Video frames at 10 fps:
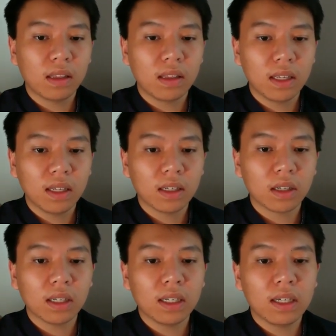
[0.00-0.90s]
the
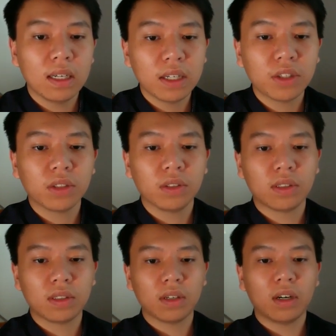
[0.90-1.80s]
initial
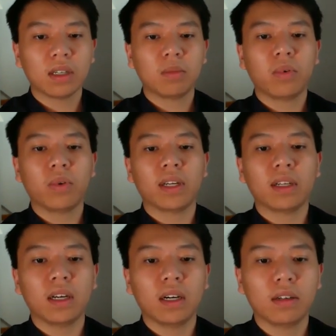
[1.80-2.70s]
starting point
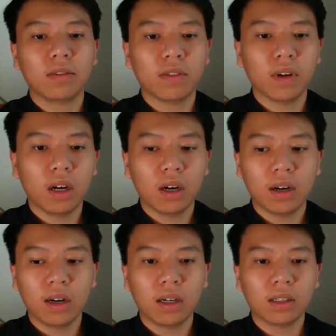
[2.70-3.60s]
of
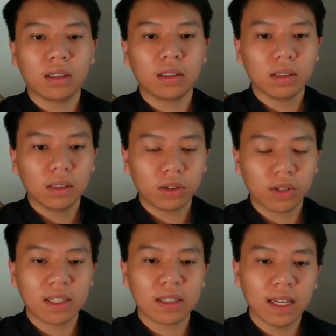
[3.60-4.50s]
our
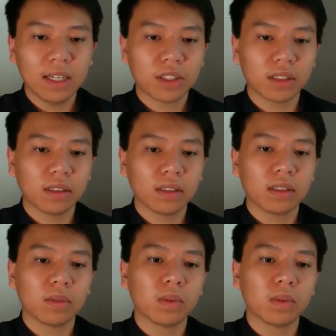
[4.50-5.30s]
translation